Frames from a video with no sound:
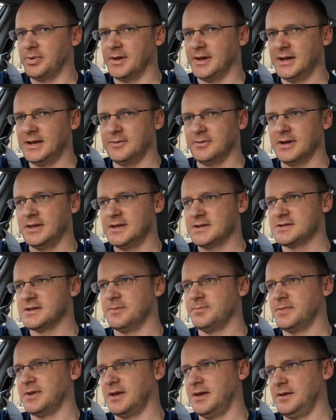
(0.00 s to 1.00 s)
anyway, this
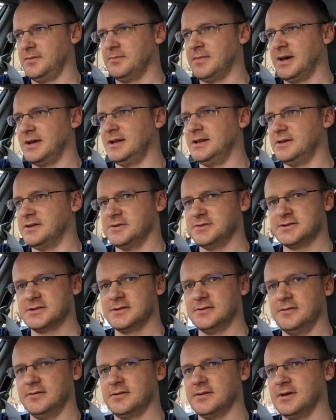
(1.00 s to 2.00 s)
update, mainly those
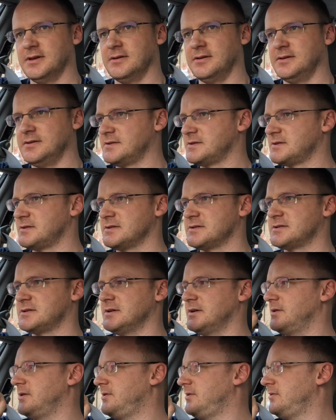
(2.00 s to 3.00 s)
two things.
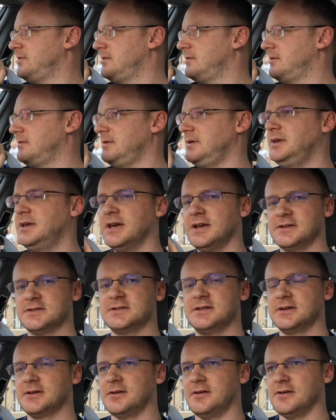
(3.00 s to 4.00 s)
So yes,
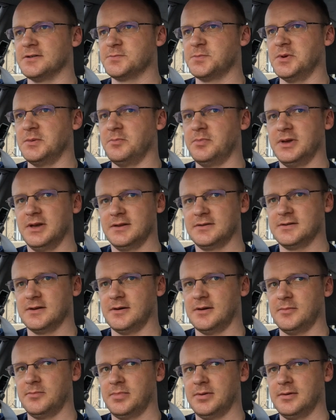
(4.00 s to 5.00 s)
the car's been picked
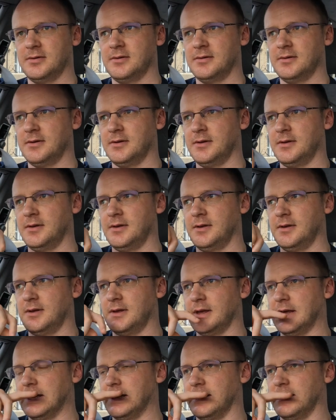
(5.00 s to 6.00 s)
up.
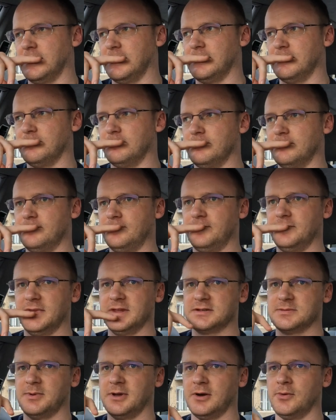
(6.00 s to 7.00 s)

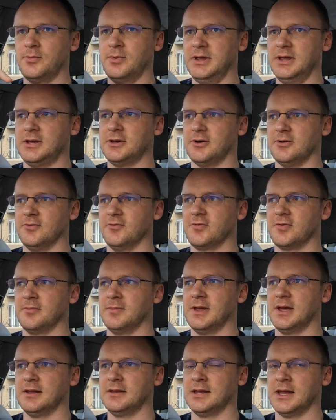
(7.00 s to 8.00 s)
It's about a week on from
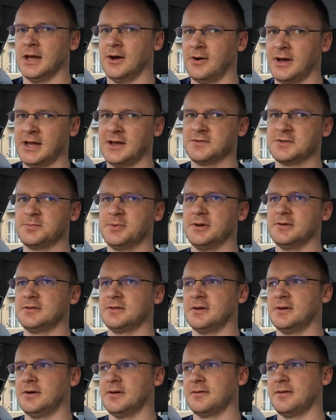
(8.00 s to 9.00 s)
that now. I have spoke
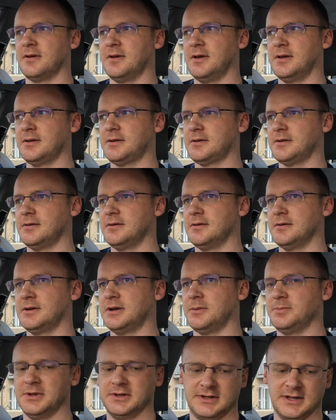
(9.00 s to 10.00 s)
to Hartech a
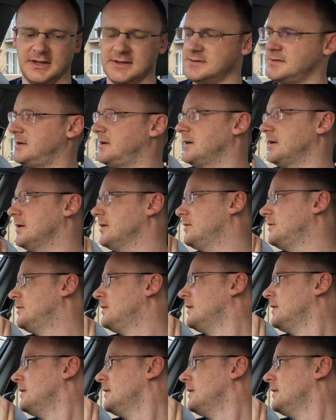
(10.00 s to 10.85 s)
couple of days ago,